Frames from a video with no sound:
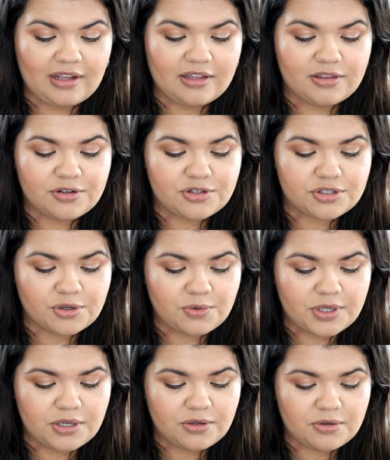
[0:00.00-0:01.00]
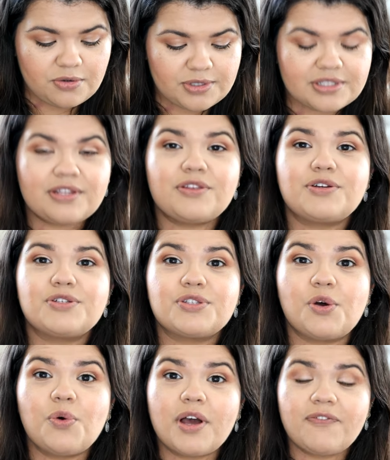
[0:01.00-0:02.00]
And they're so cute. They're
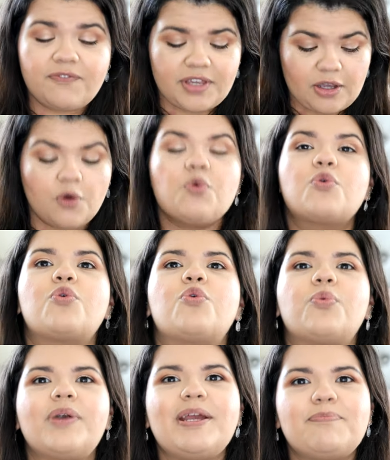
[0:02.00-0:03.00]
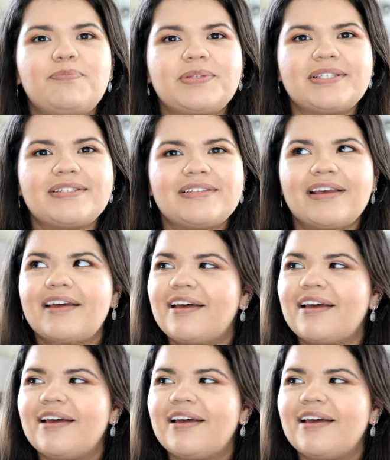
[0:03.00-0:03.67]
so comfy. Oh, grips.